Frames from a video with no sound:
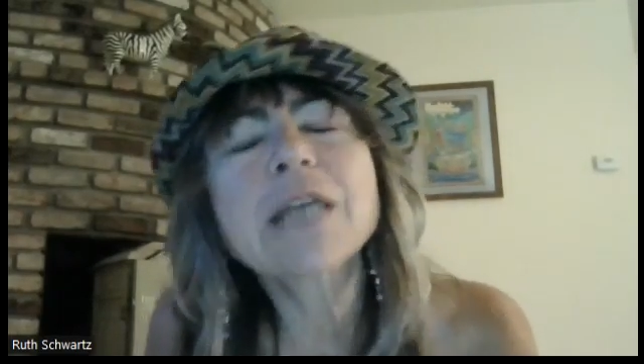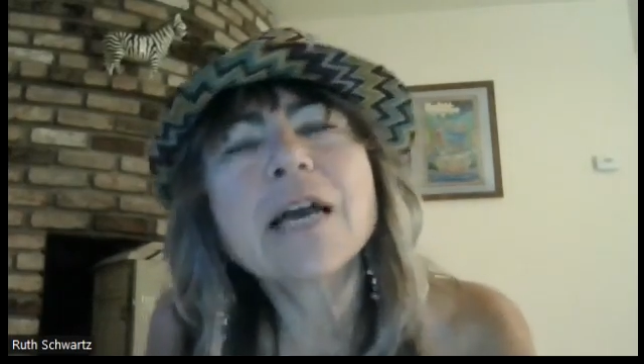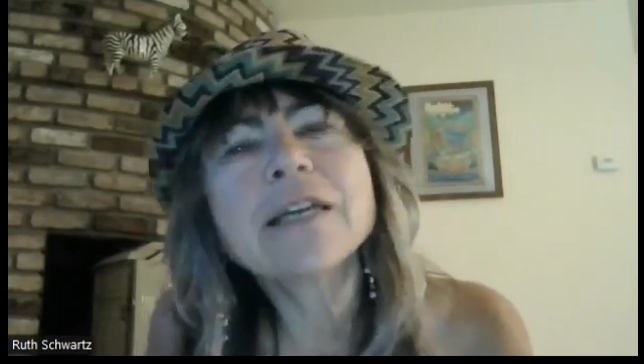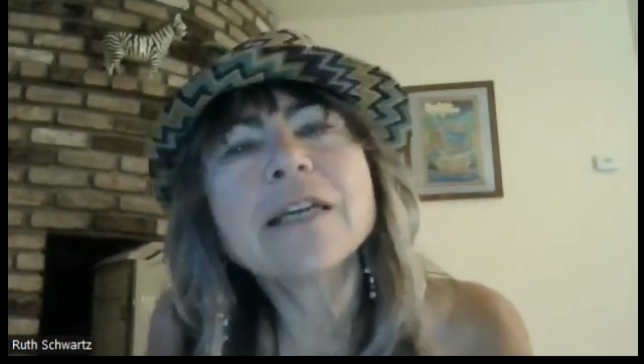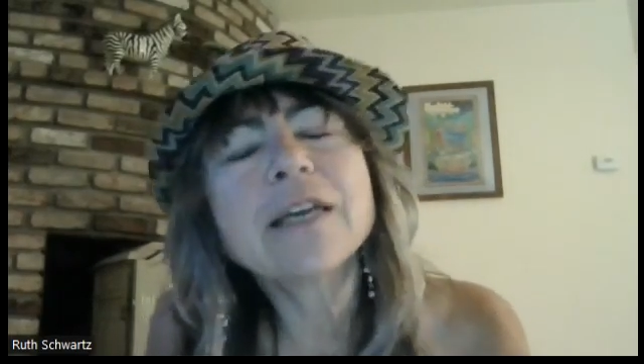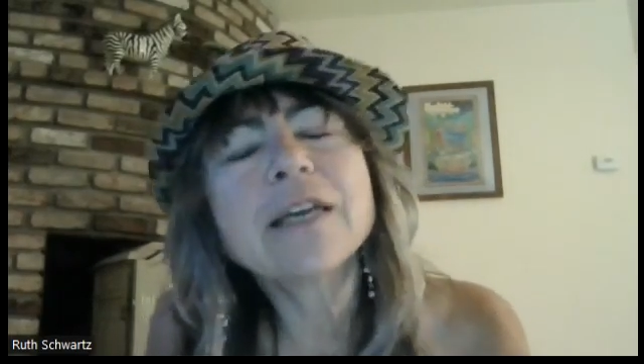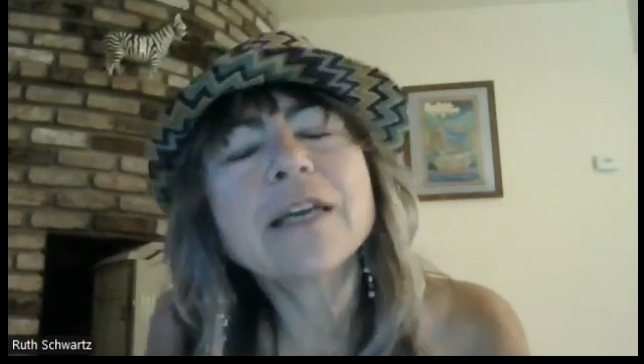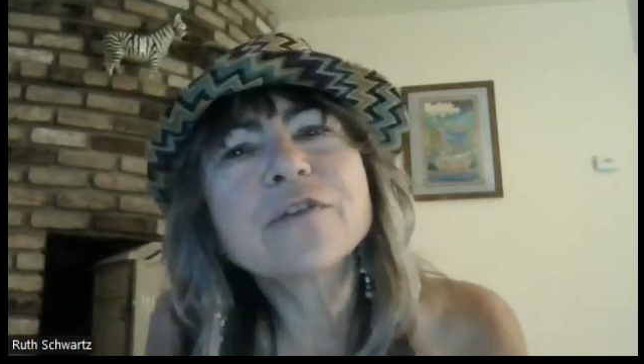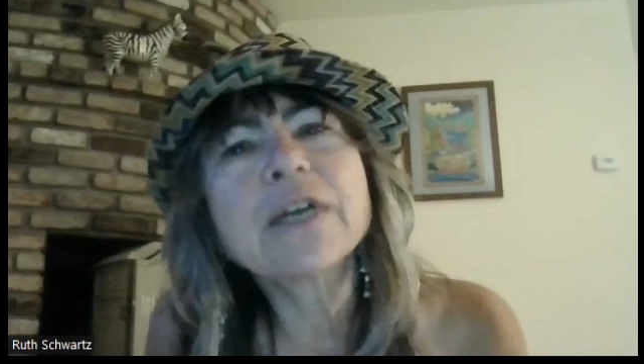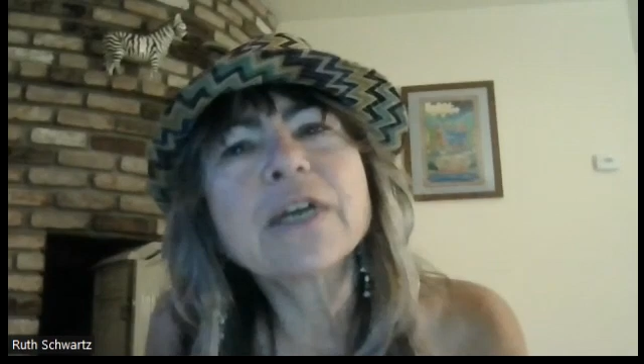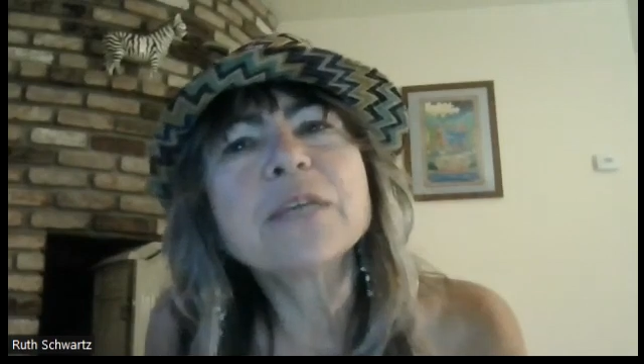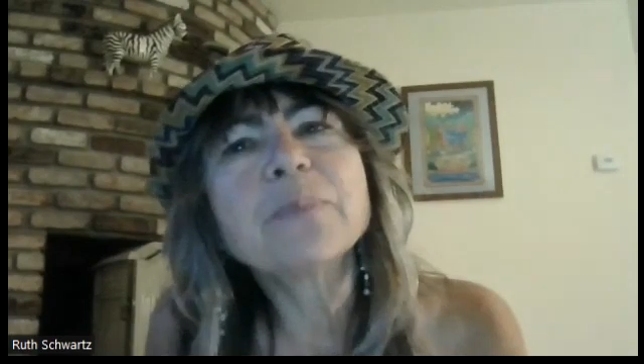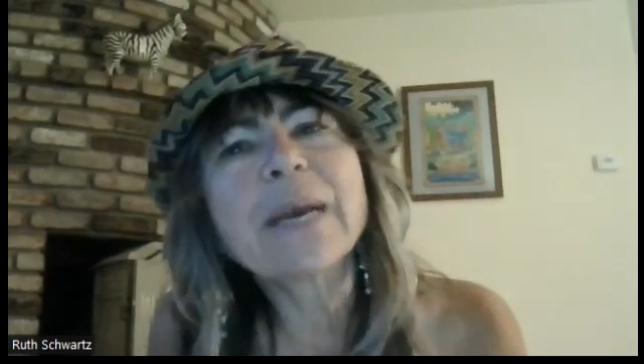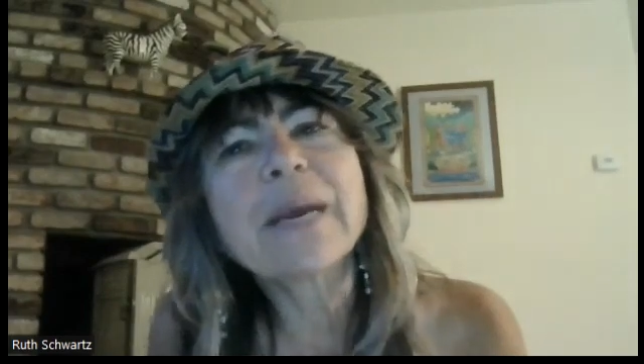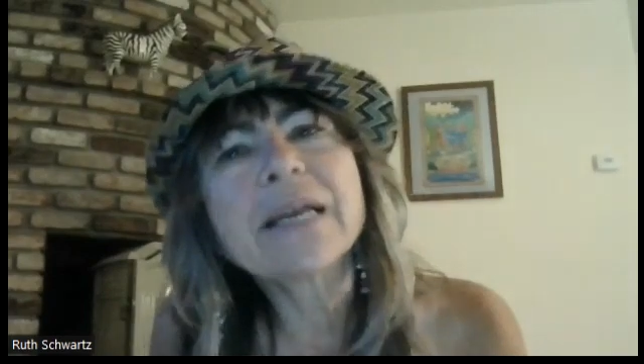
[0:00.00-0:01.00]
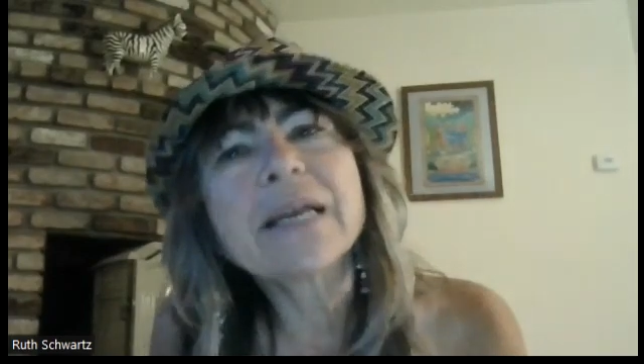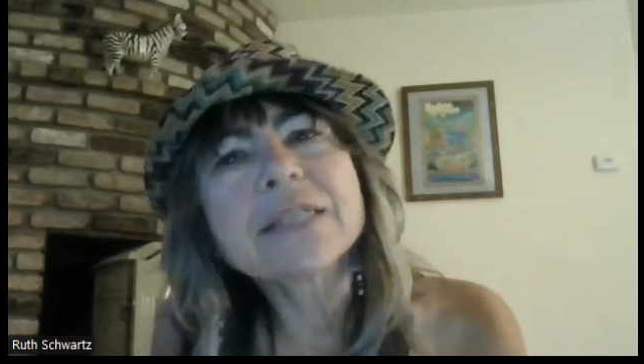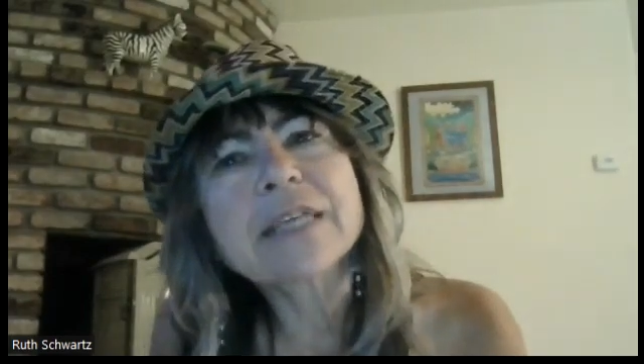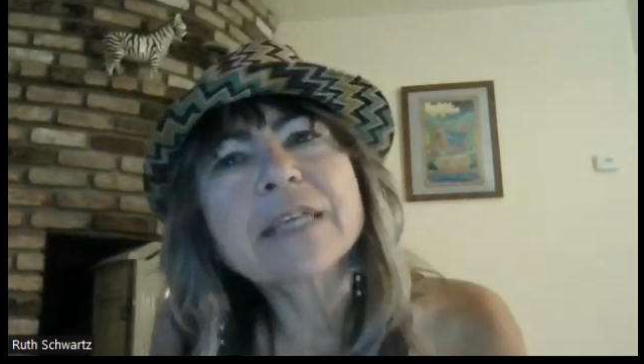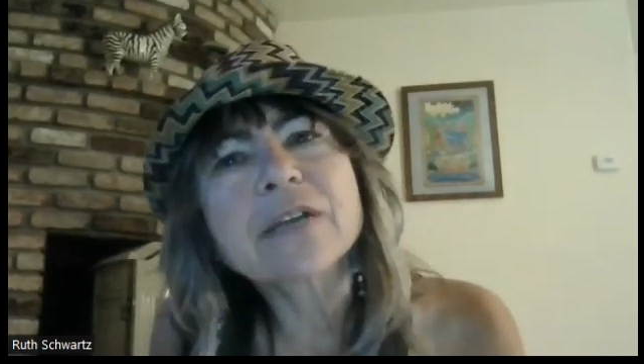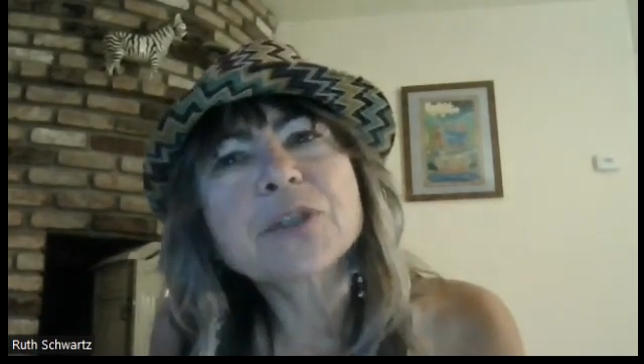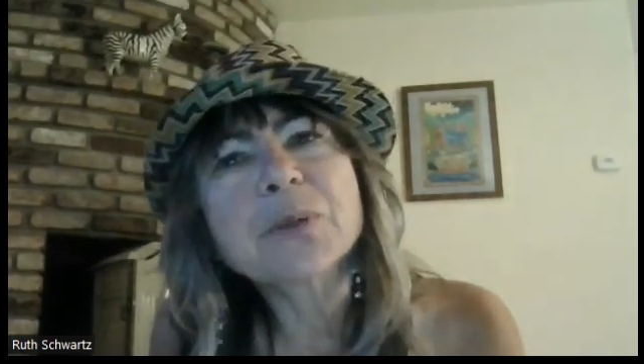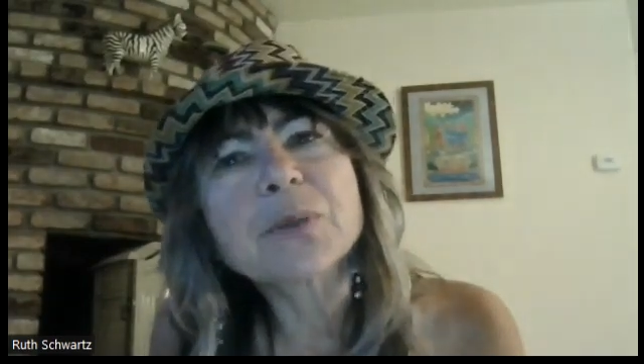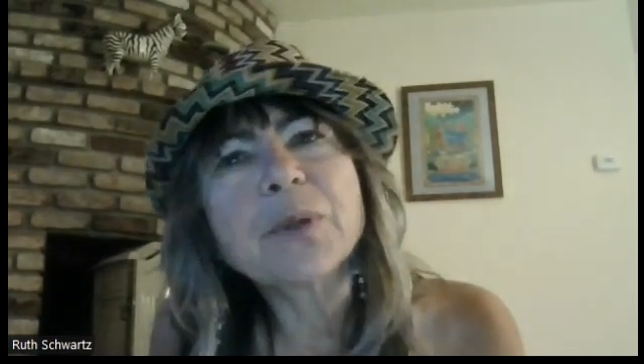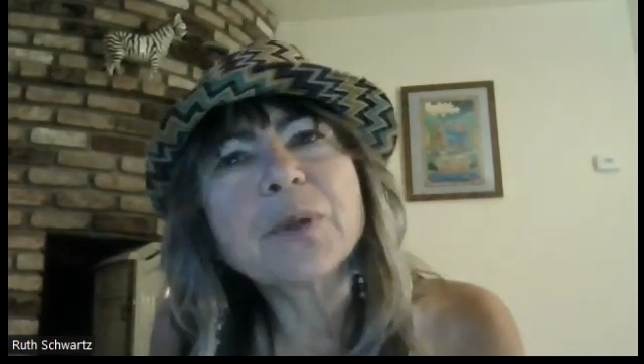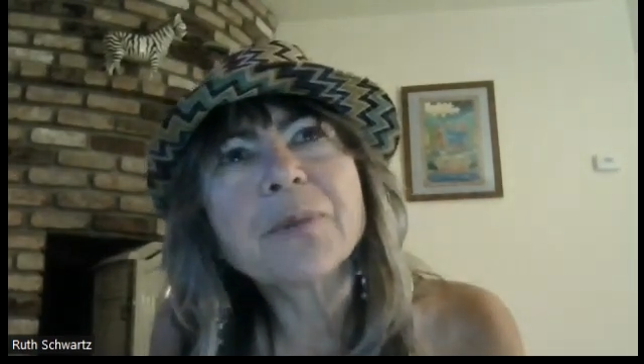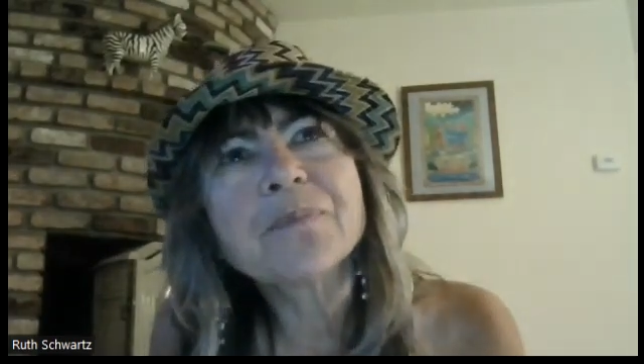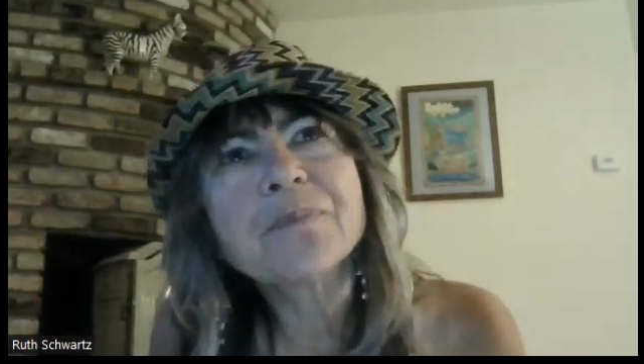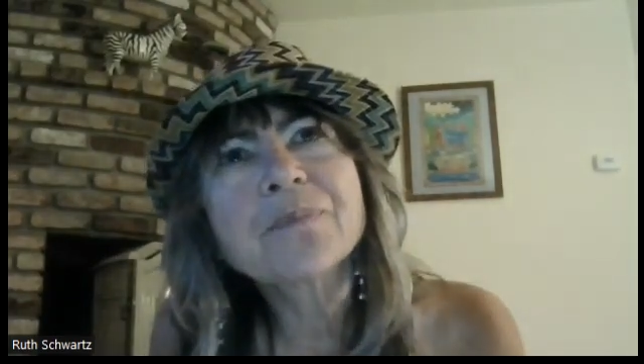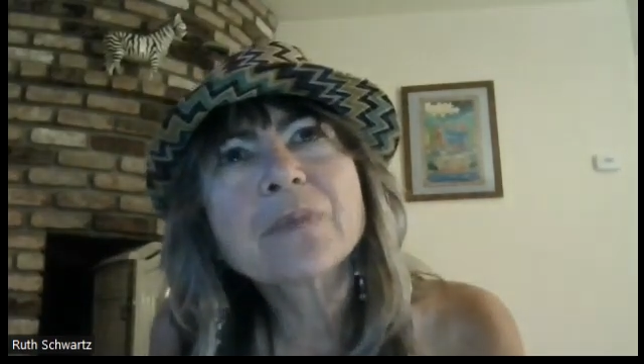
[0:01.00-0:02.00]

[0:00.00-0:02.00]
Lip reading: I identify as pansexual